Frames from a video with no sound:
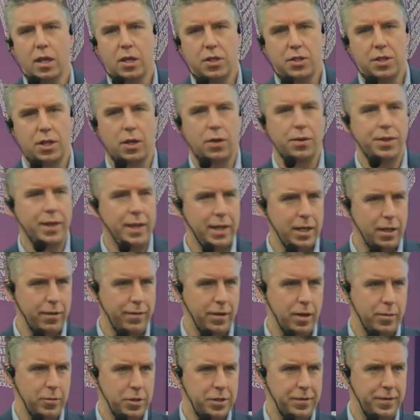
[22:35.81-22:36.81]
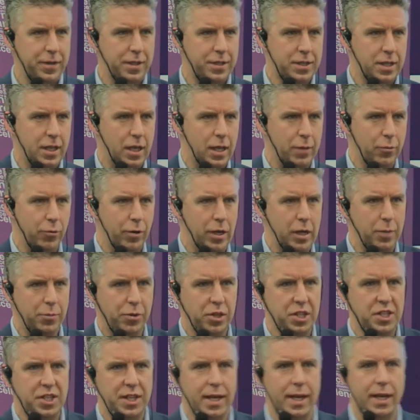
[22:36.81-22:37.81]
So thank you very much for your time, really
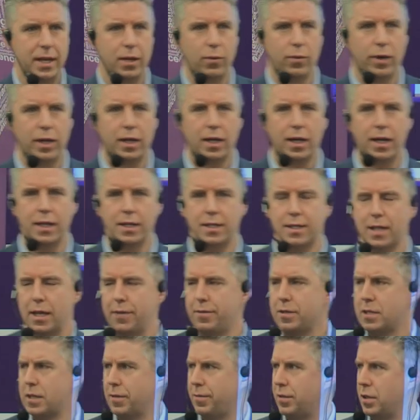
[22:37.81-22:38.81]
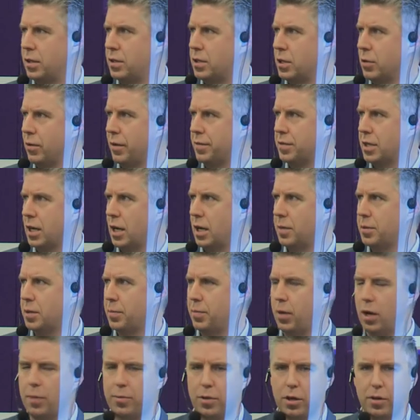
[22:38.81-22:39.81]
appreciate it. What I'd like to say is if you do have time to
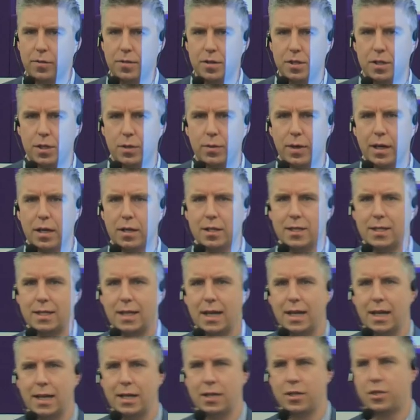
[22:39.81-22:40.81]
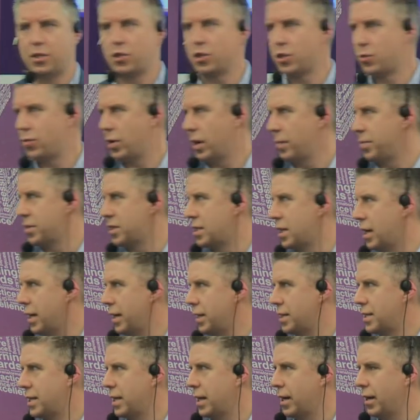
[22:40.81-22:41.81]
pop over to our stand just right
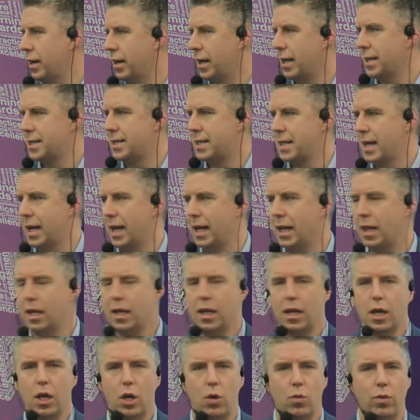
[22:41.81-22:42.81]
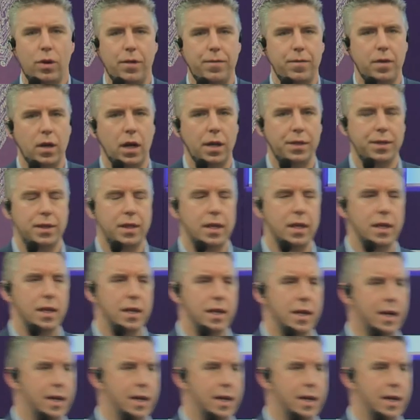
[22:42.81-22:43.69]
beside us here at SDL, we've got the...